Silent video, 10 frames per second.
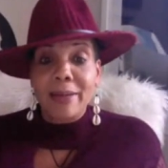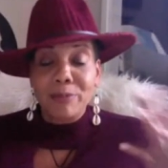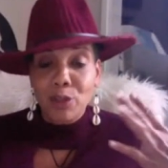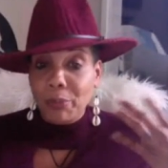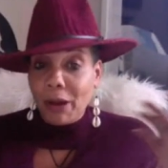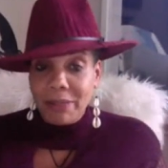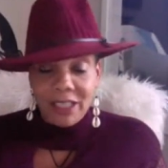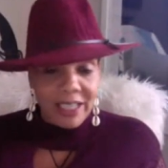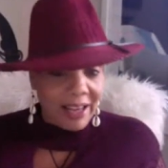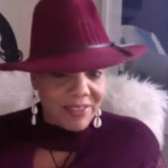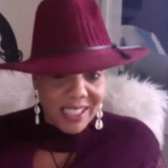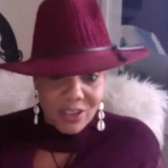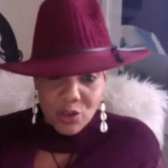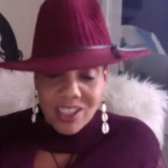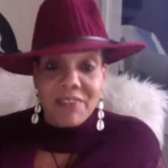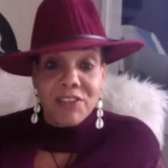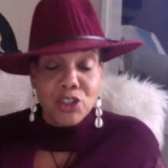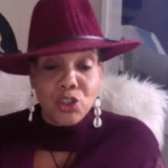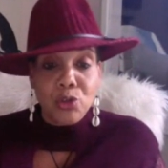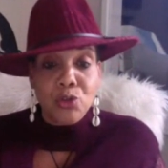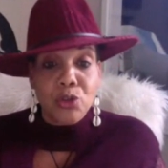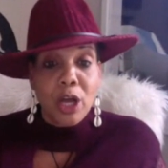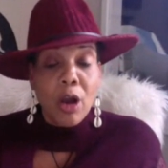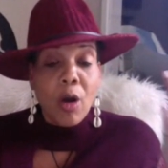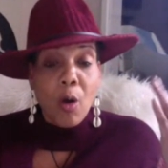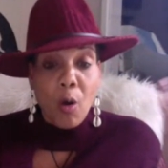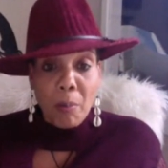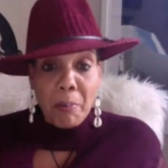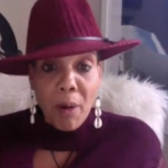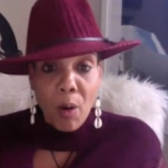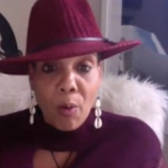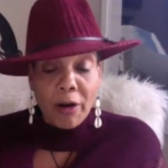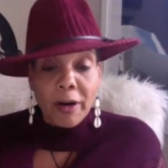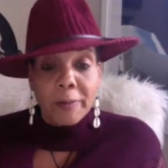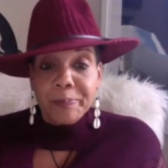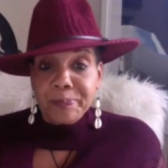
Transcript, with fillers: you're probably going to have six or seven children or more